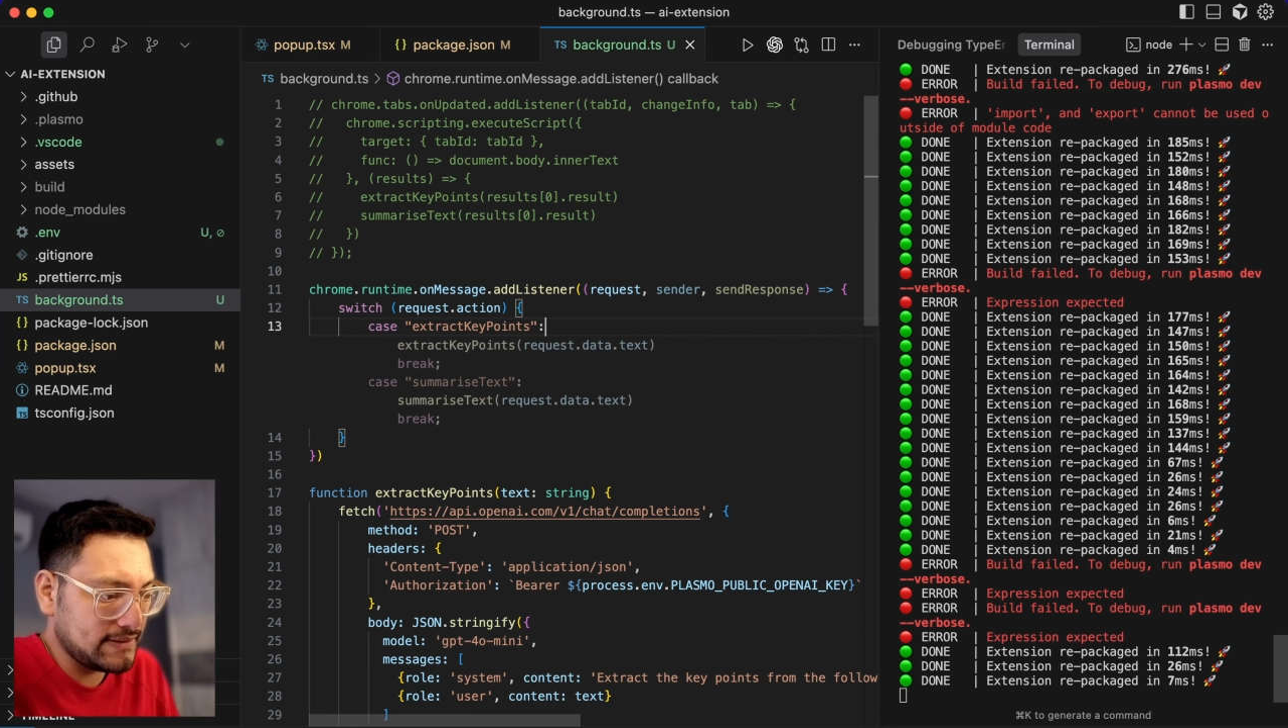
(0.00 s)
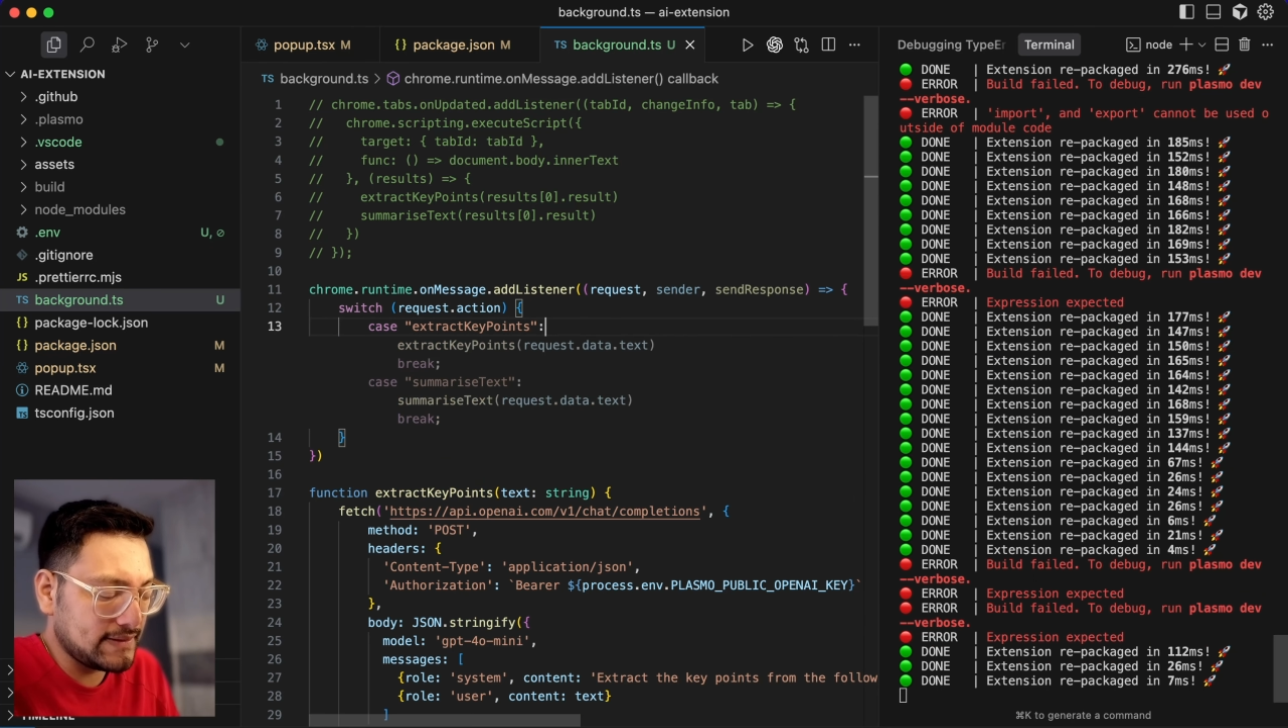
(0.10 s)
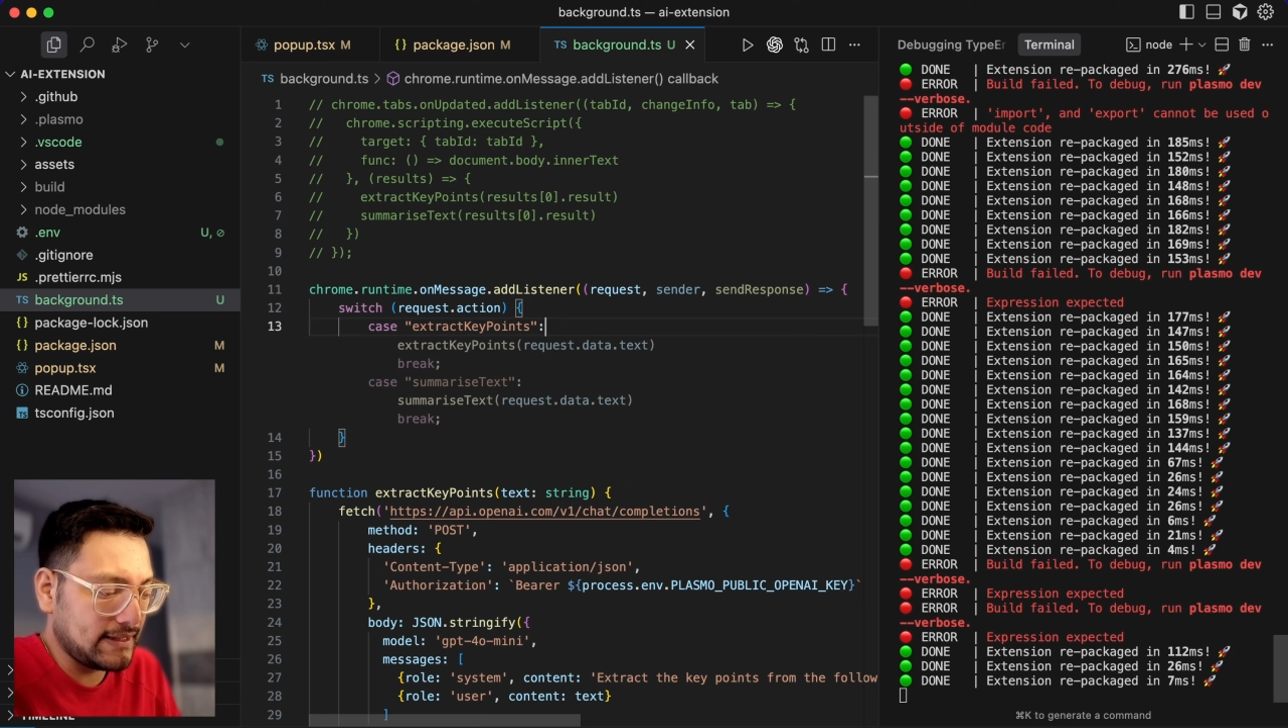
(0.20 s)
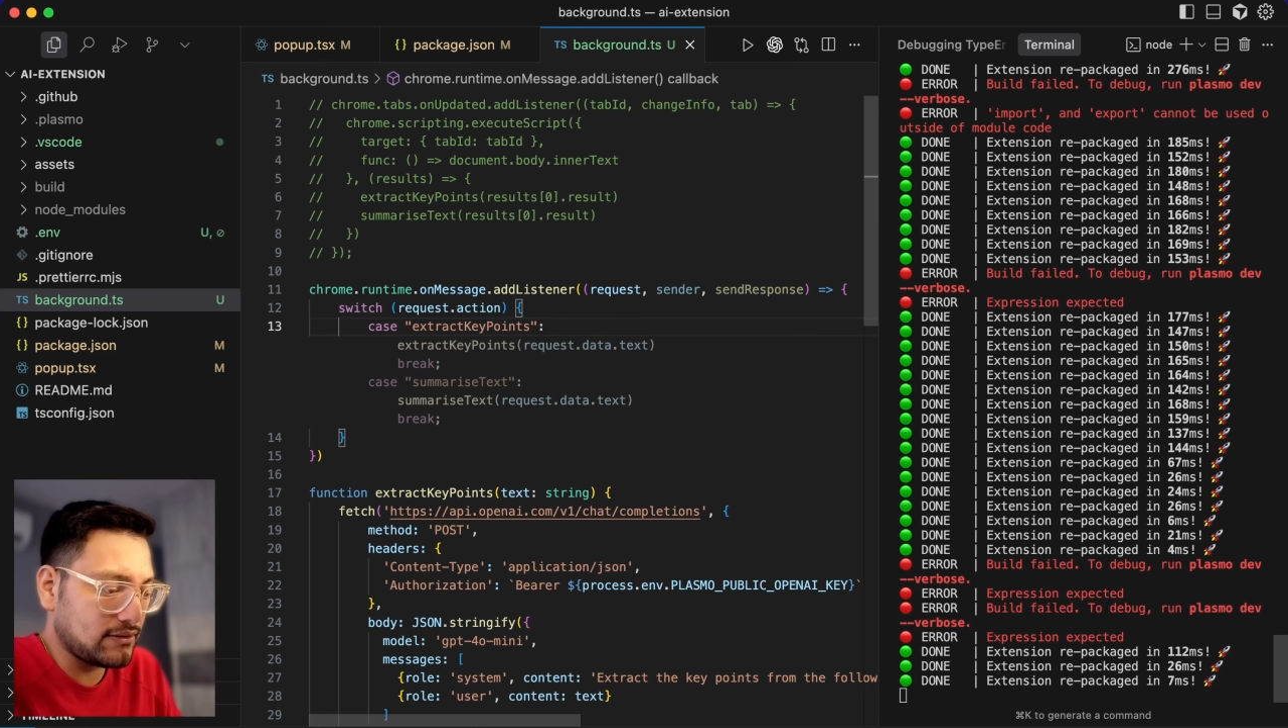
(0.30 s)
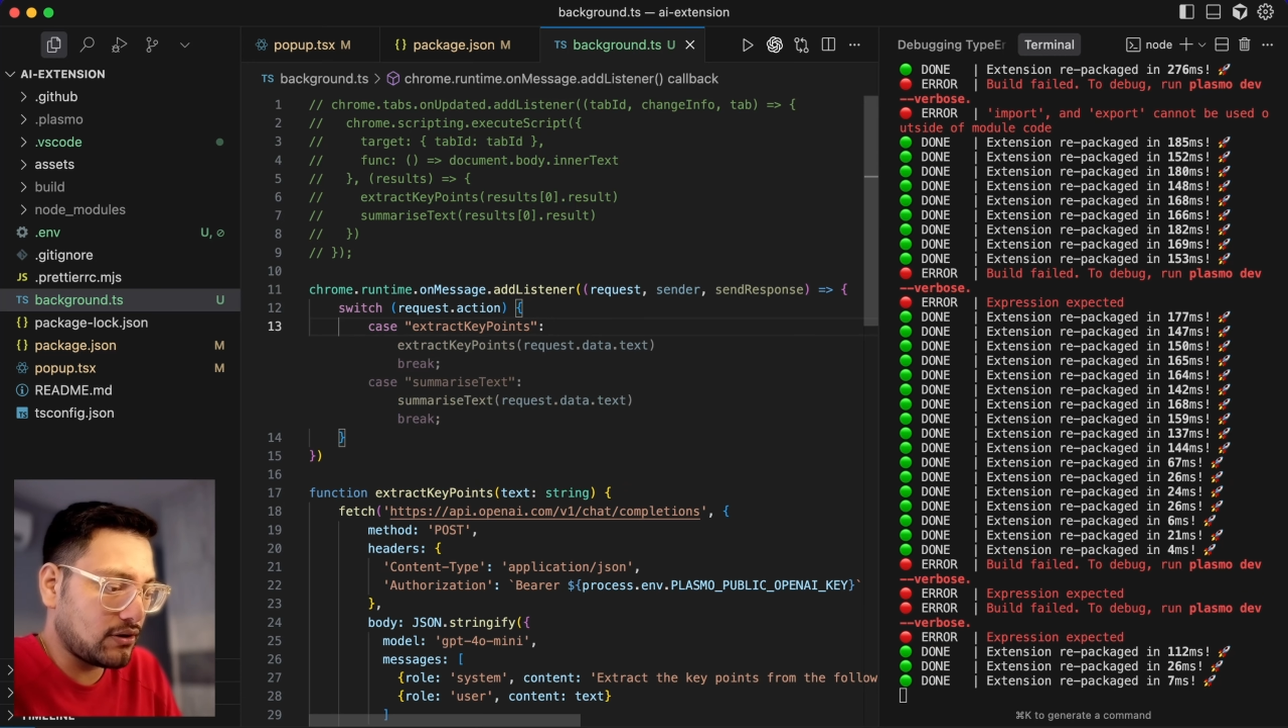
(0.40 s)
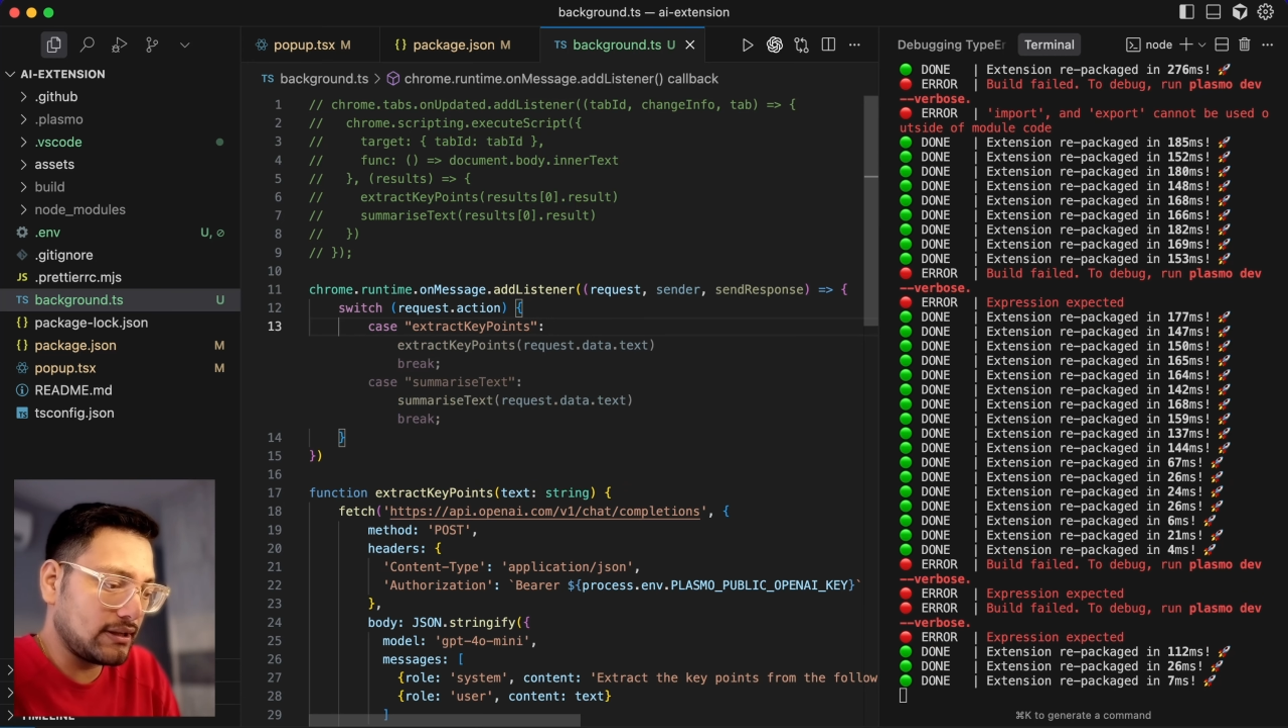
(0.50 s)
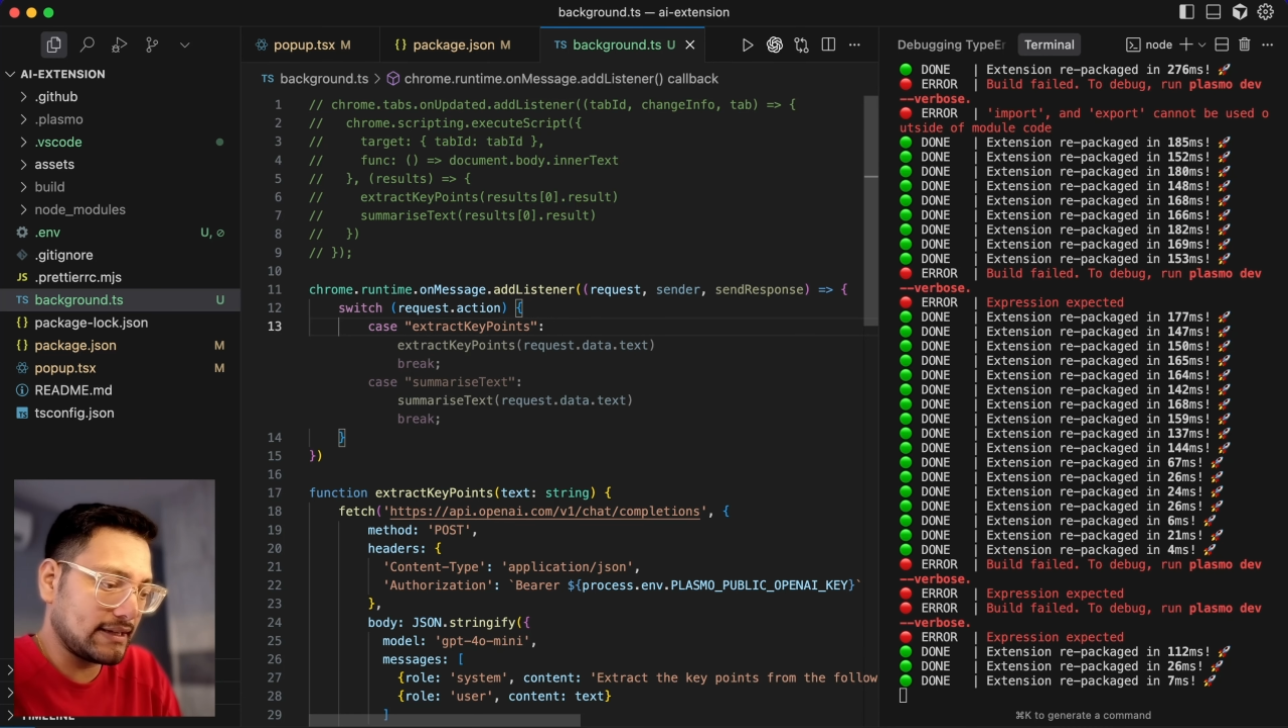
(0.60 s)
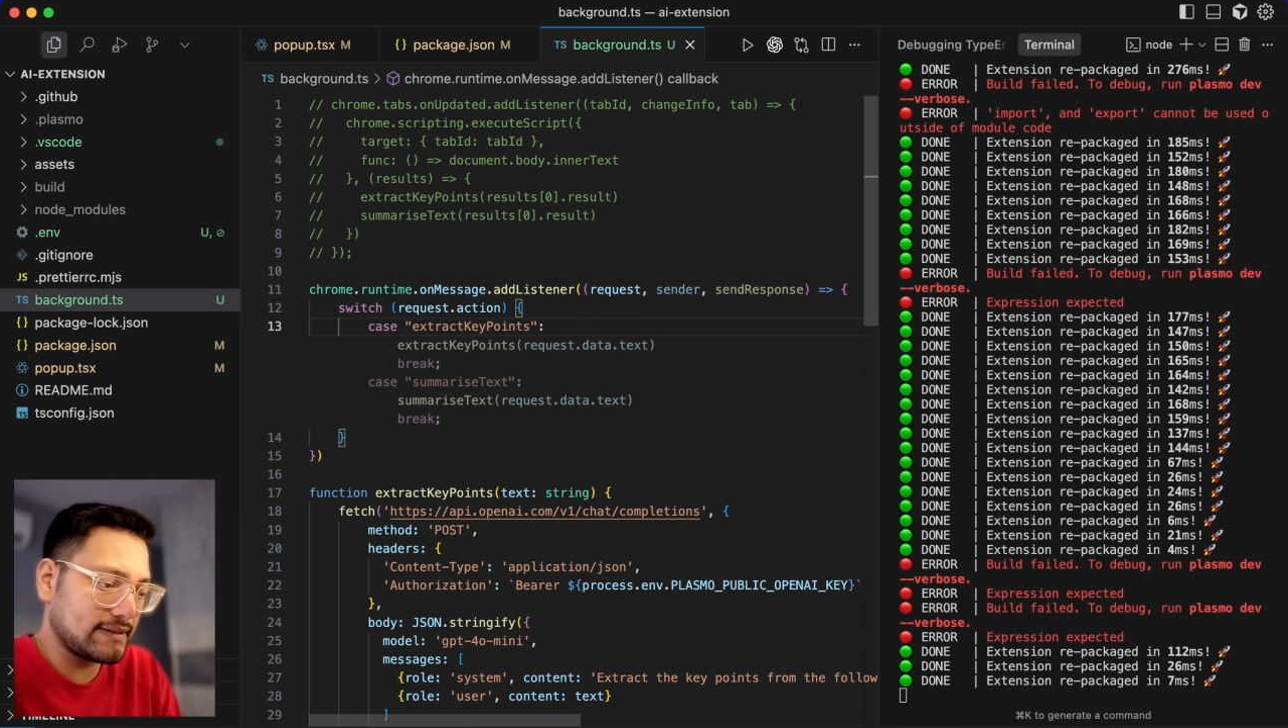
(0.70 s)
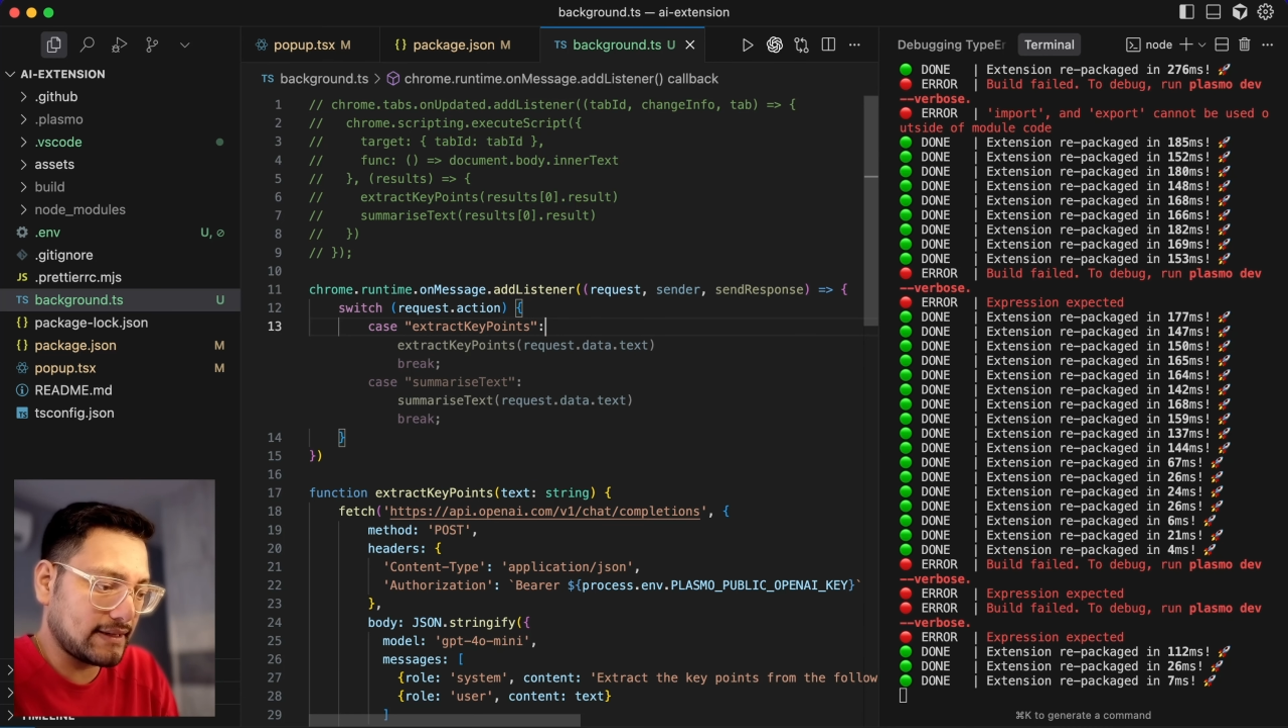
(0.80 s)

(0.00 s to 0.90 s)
then call extract